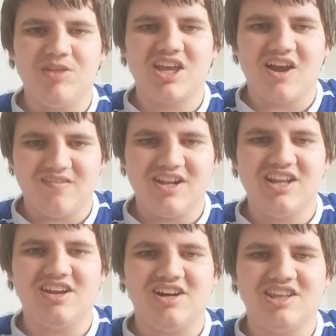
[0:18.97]
They're
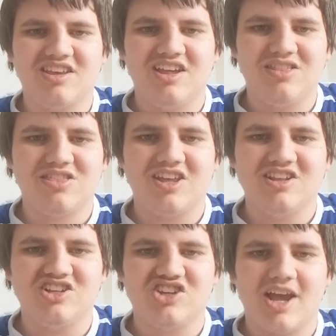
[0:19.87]
currently 19th
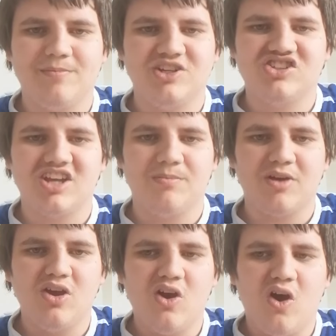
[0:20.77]
in the championship